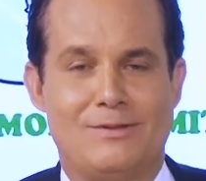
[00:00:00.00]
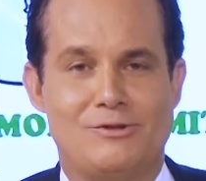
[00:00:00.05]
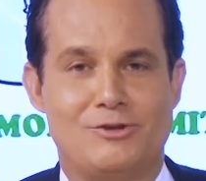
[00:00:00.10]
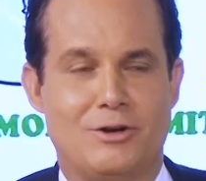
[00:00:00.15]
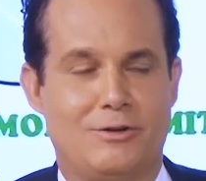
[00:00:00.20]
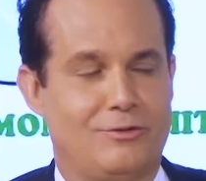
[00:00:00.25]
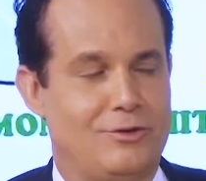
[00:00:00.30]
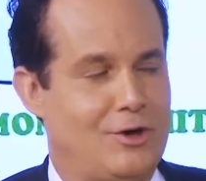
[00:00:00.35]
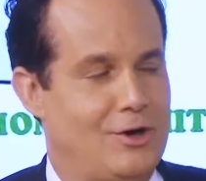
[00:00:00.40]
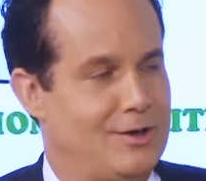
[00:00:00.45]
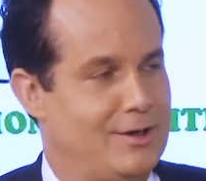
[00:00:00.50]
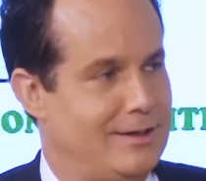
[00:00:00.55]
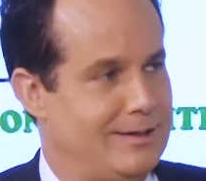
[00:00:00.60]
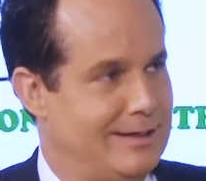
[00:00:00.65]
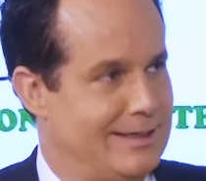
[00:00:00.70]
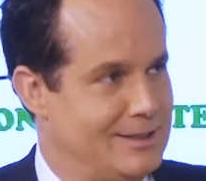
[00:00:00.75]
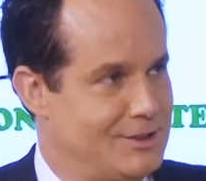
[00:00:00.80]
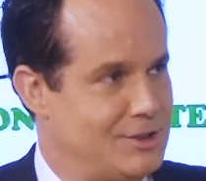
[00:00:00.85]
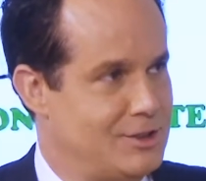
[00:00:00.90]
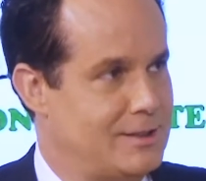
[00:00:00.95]
Chrevaughn
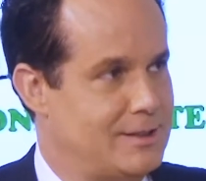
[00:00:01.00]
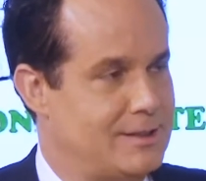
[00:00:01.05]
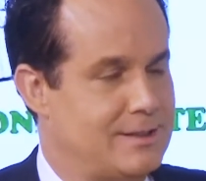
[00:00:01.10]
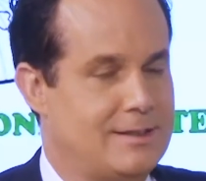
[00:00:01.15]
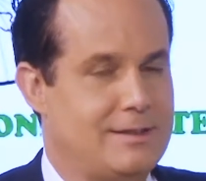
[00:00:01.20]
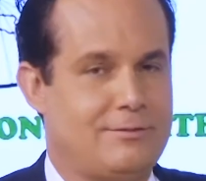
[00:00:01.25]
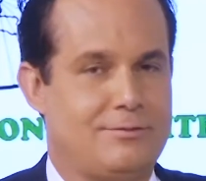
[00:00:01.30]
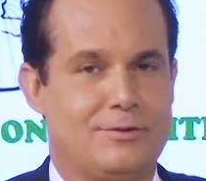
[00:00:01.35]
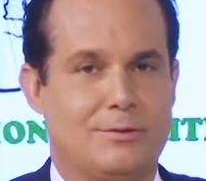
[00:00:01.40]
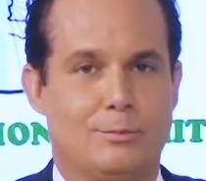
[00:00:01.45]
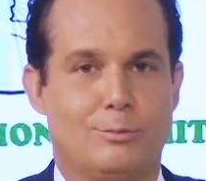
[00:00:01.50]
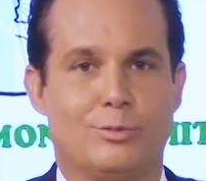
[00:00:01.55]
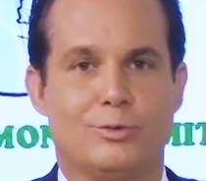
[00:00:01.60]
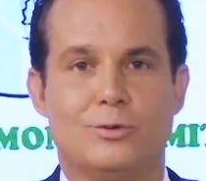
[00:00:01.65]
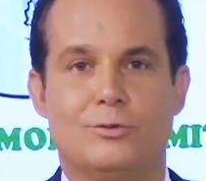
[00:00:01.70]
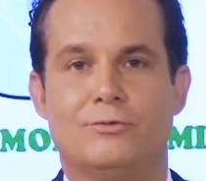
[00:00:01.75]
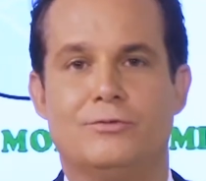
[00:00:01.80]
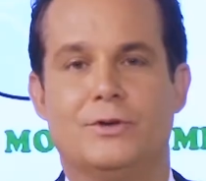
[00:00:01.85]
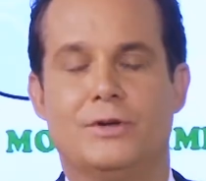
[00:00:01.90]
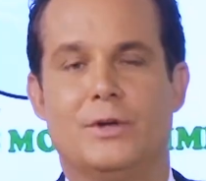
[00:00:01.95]
Legister from
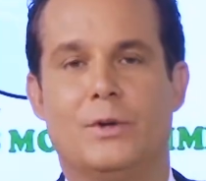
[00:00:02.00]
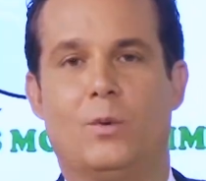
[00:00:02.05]
Chrevaughn